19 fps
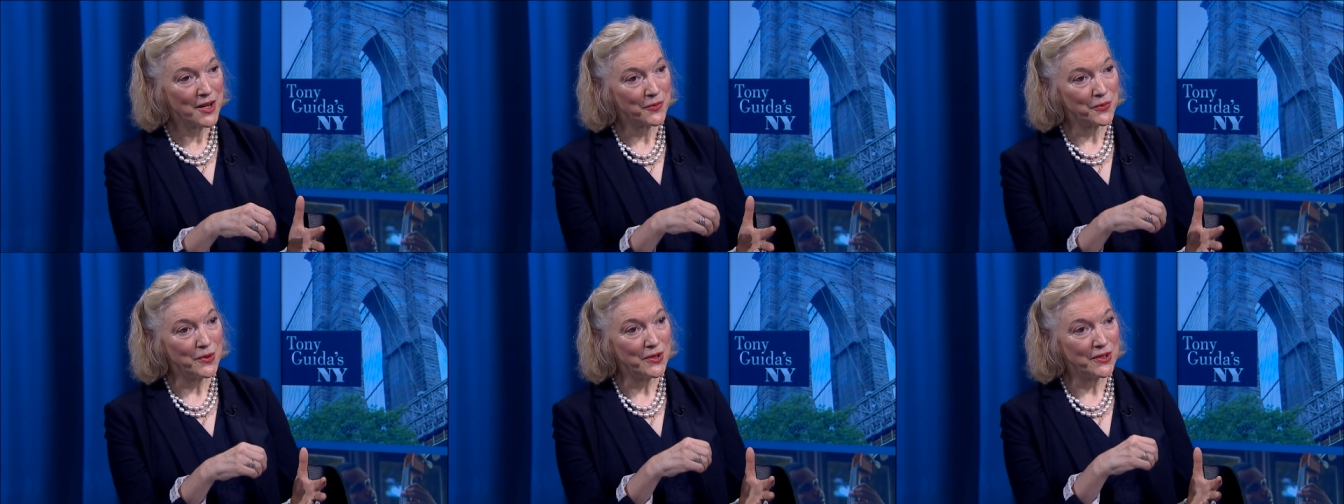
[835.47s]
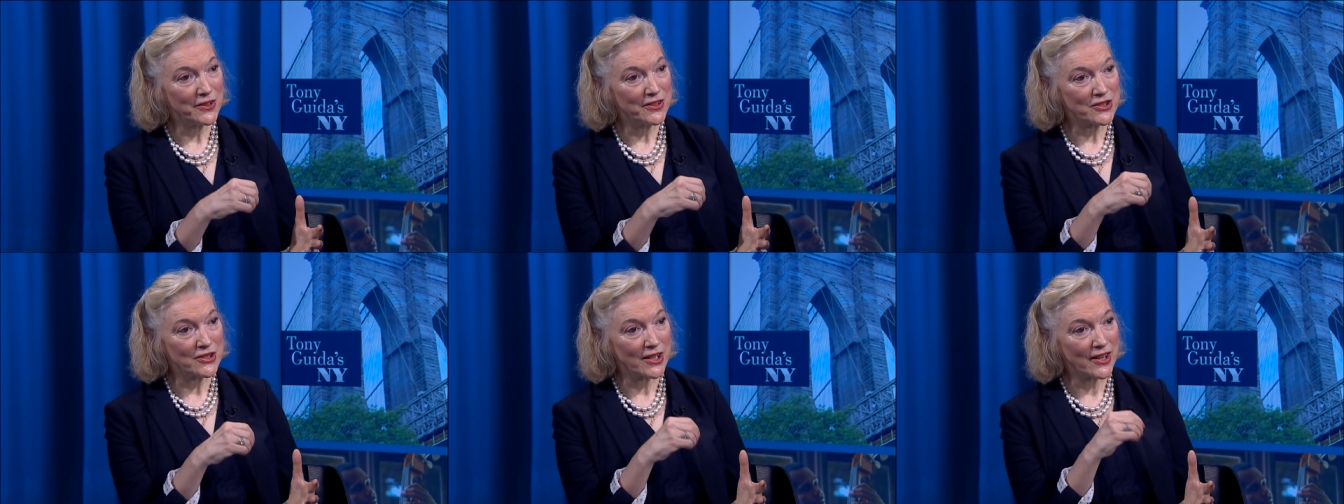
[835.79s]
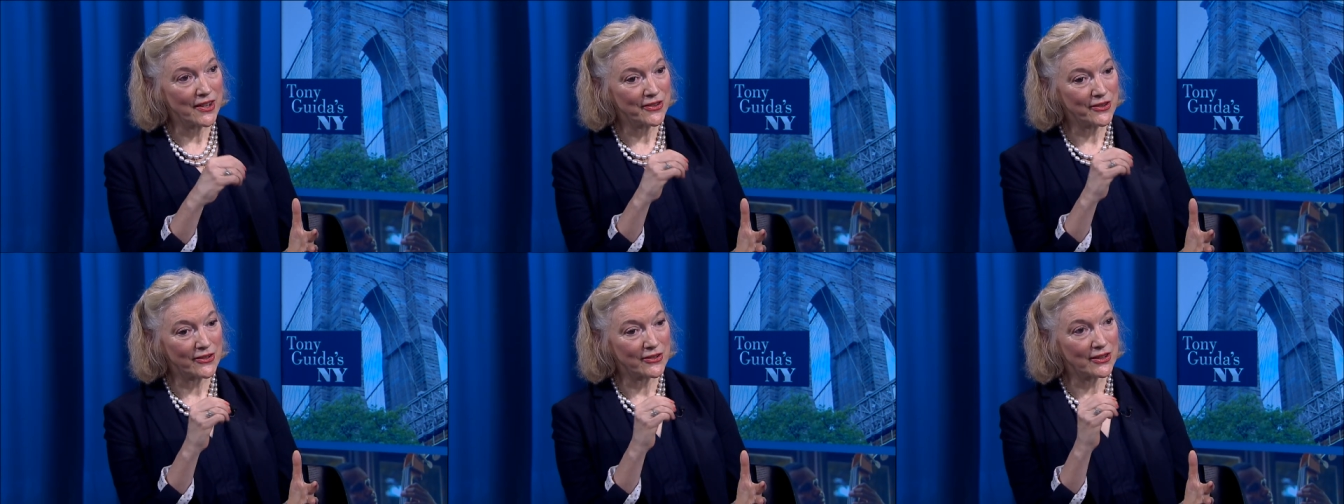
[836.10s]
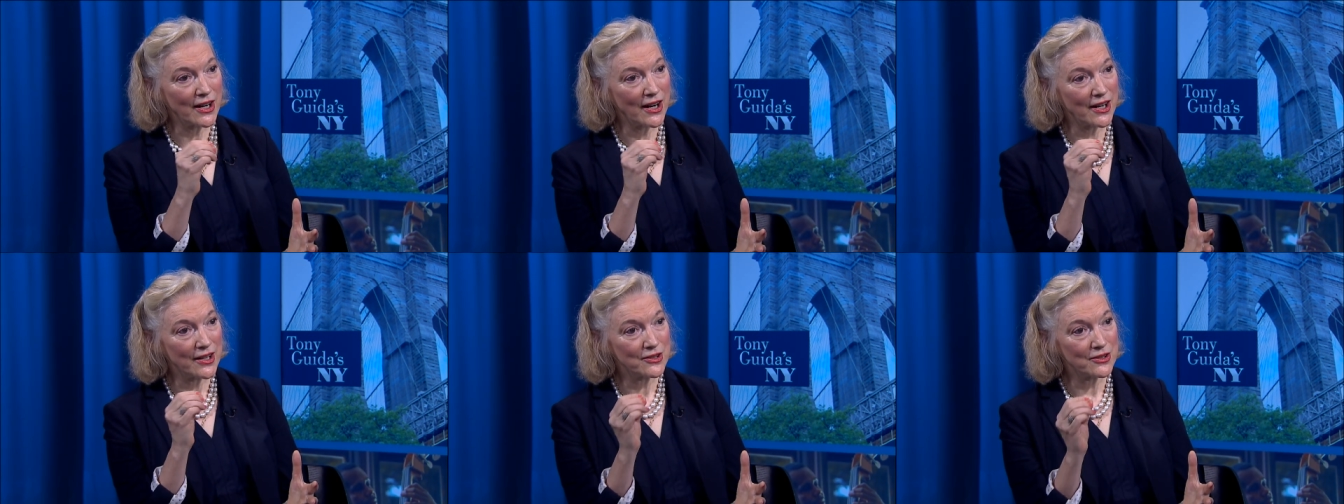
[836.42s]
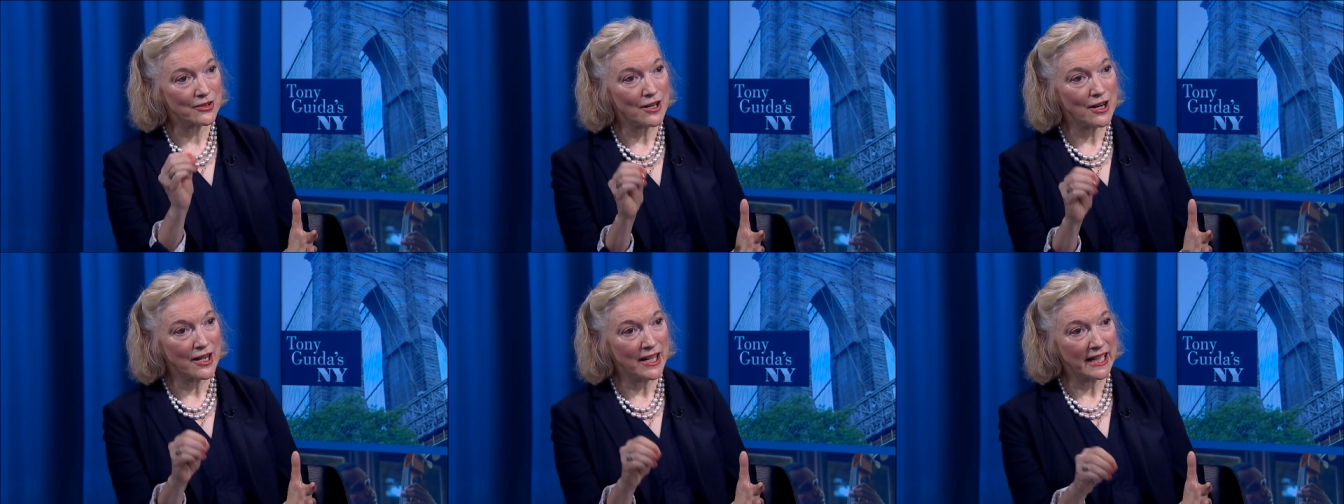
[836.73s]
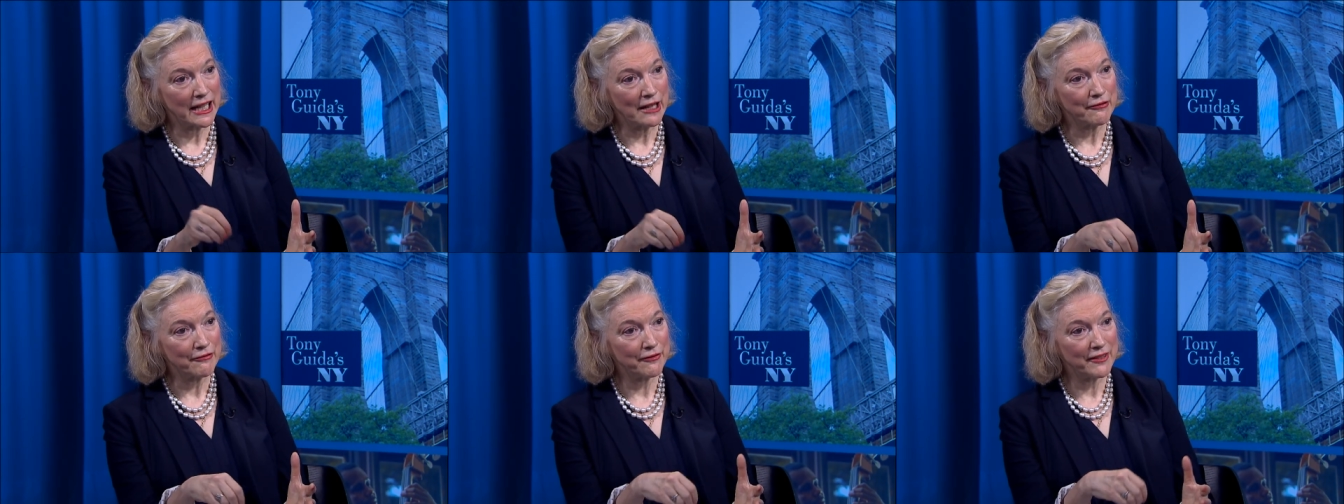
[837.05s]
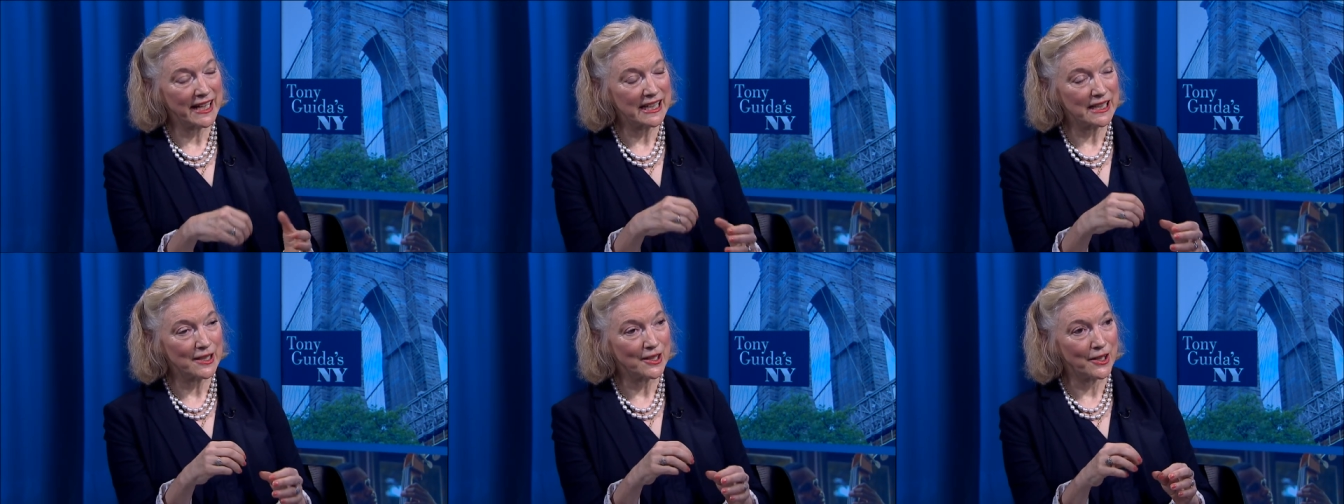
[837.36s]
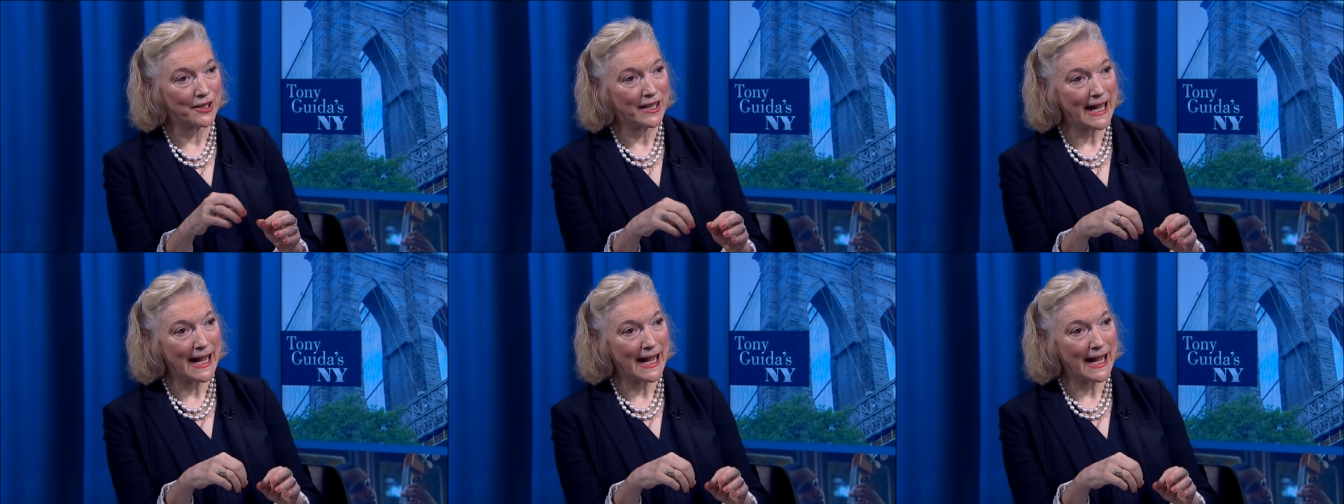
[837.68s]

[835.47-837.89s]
would just start drawing a figure